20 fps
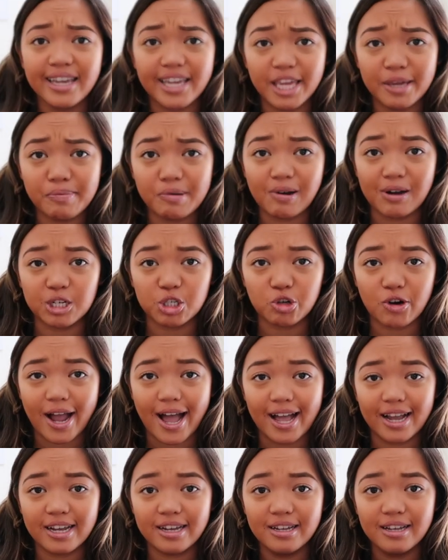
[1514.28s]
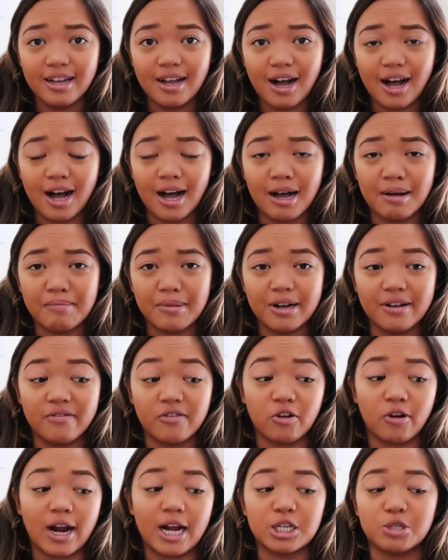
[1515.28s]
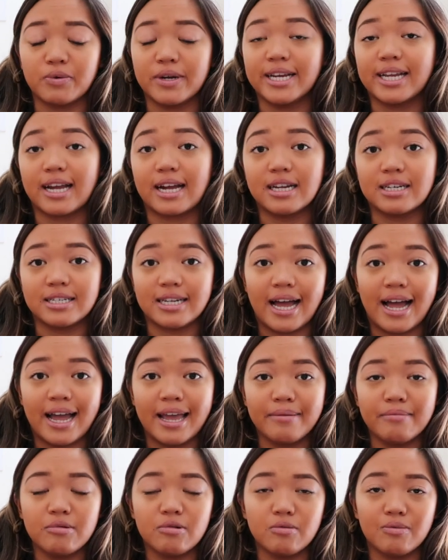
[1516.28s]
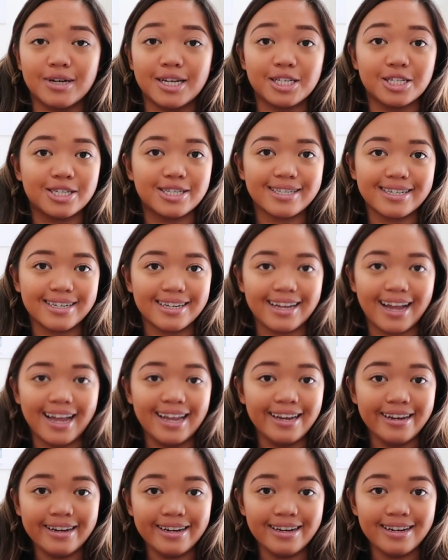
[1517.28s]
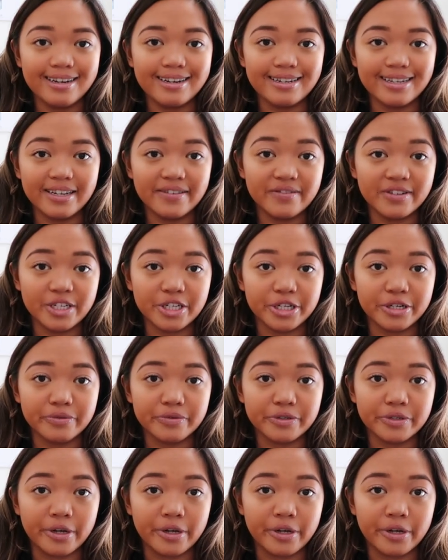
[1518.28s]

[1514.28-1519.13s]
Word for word: keep you on track um, of graduating on time, which I didn't even do.